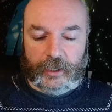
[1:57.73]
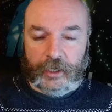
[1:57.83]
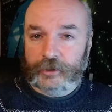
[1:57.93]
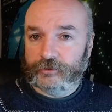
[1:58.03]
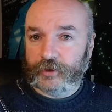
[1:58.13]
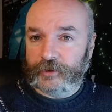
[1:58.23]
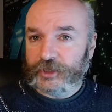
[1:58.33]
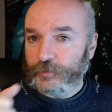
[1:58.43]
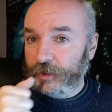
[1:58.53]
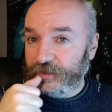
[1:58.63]
Iron Crown
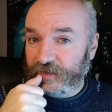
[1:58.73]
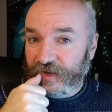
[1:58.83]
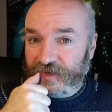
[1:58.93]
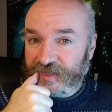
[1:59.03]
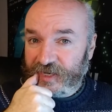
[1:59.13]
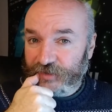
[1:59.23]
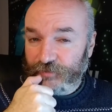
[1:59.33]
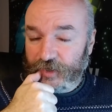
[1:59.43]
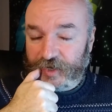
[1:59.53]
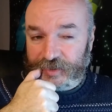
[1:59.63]
Enterprises, ICE, had
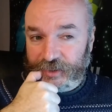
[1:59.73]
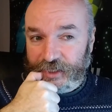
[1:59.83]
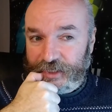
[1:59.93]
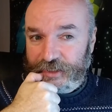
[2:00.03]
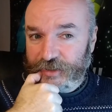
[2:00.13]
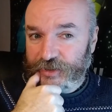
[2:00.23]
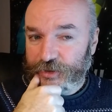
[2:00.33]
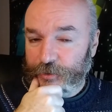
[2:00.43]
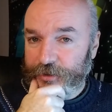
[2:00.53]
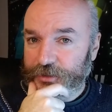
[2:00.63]
the license
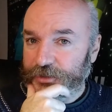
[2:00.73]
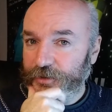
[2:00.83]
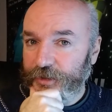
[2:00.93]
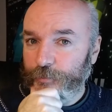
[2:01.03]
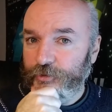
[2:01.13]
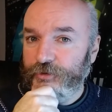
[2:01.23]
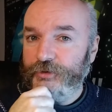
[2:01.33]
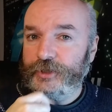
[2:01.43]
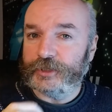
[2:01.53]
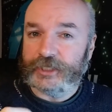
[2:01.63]
to it, so they
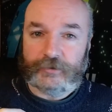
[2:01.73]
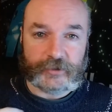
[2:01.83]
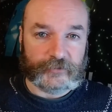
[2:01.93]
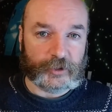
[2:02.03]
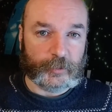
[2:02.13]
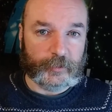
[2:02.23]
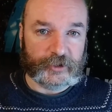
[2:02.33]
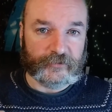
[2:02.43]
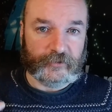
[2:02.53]
produced a series of supplements